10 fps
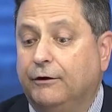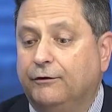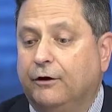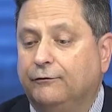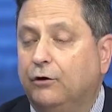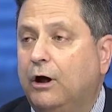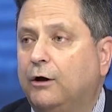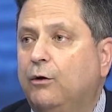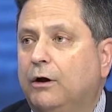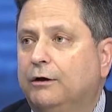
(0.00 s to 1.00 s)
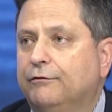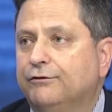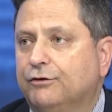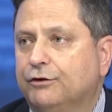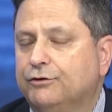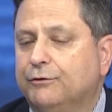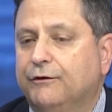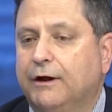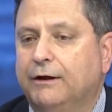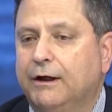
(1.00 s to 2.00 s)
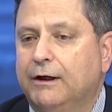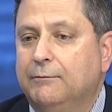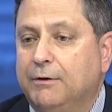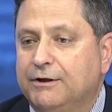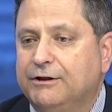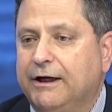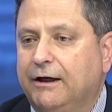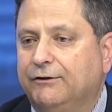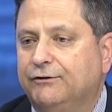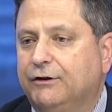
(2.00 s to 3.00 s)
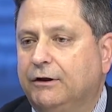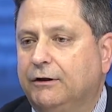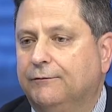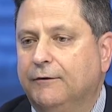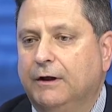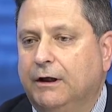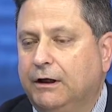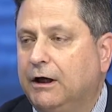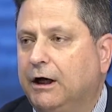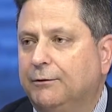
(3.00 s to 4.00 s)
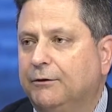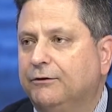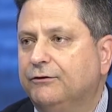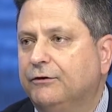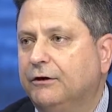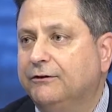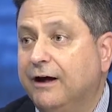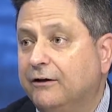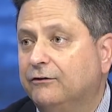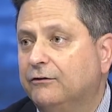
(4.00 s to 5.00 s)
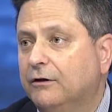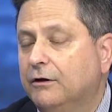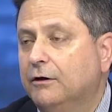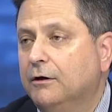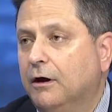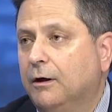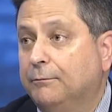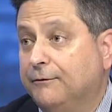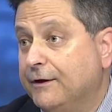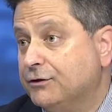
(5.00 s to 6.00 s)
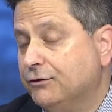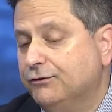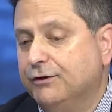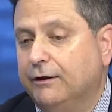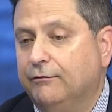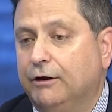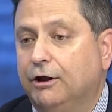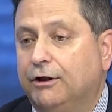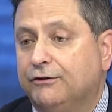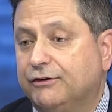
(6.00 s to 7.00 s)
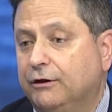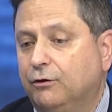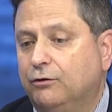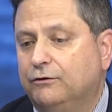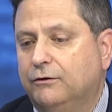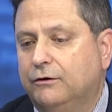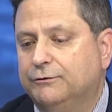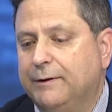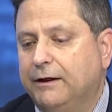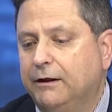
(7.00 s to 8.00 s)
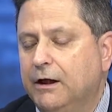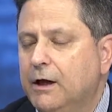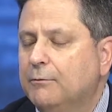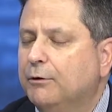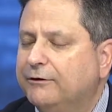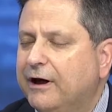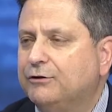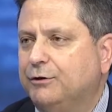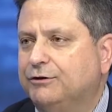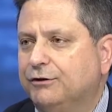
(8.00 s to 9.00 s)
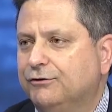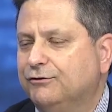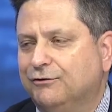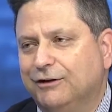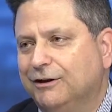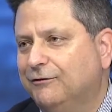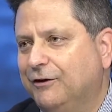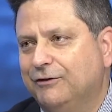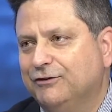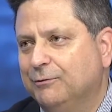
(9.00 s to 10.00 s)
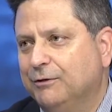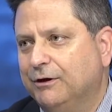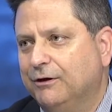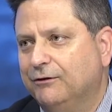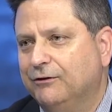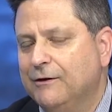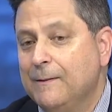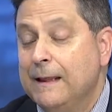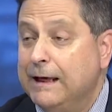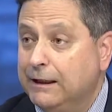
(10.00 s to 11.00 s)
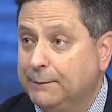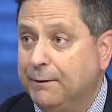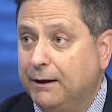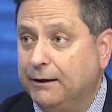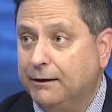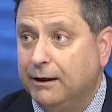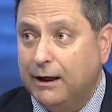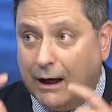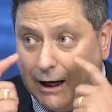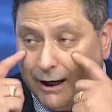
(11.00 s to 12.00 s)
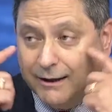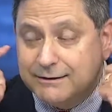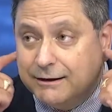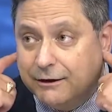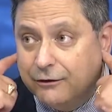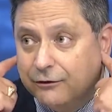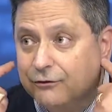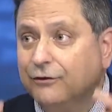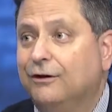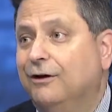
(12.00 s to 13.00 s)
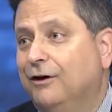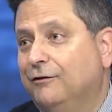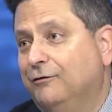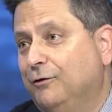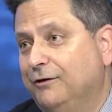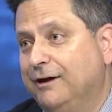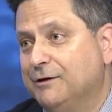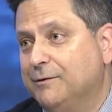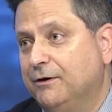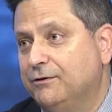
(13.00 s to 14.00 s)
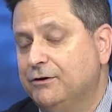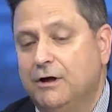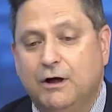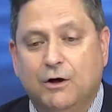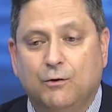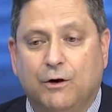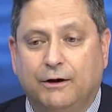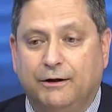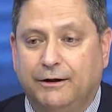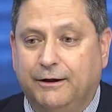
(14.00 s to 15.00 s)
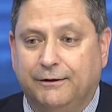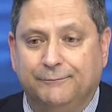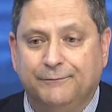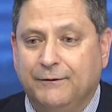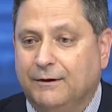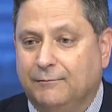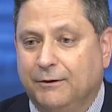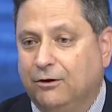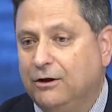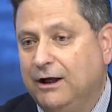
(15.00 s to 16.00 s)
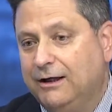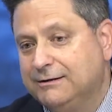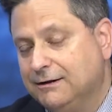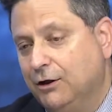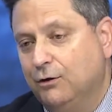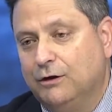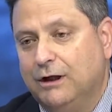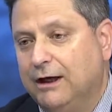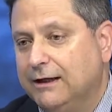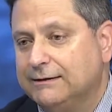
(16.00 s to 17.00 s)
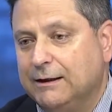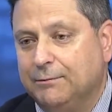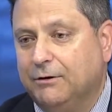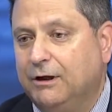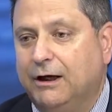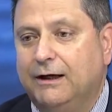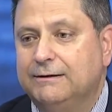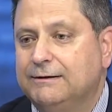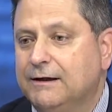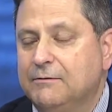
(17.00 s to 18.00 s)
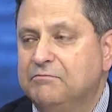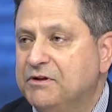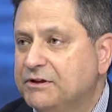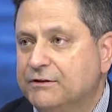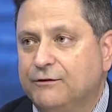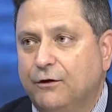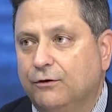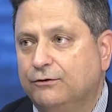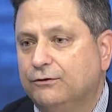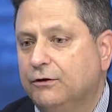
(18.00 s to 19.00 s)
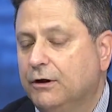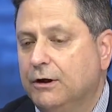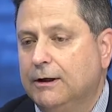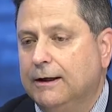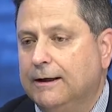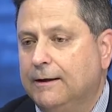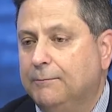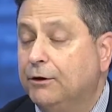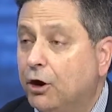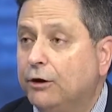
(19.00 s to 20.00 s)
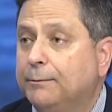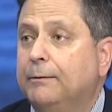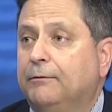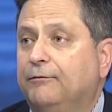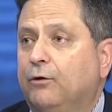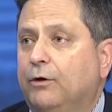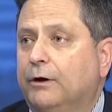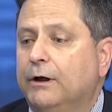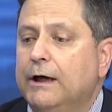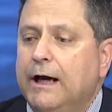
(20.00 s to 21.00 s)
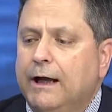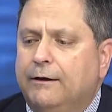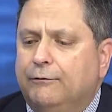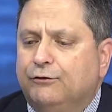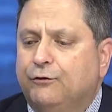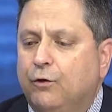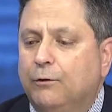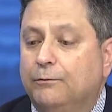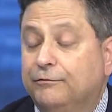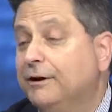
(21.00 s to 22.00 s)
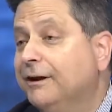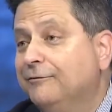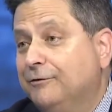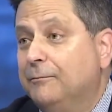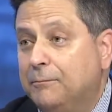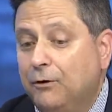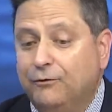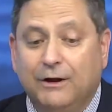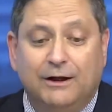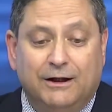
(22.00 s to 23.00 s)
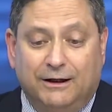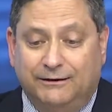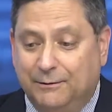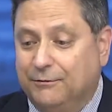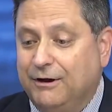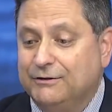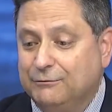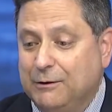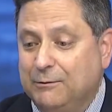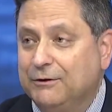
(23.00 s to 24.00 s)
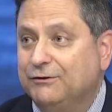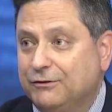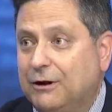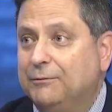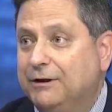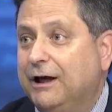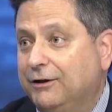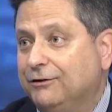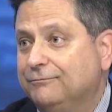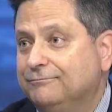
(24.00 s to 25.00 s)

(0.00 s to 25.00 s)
thoughtful, high quality research. We've got budget analysts, uh, economists, tax uh, professionals that really look at state and local spending. But what TaxWatch is really very simply is independent eyes and ears of the Florida taxpayers, whether they're middle class, lower class, upper class, business folks, uh, but all the people of Florida. And it was formed really from both uh, Democrats and Republicans coming together.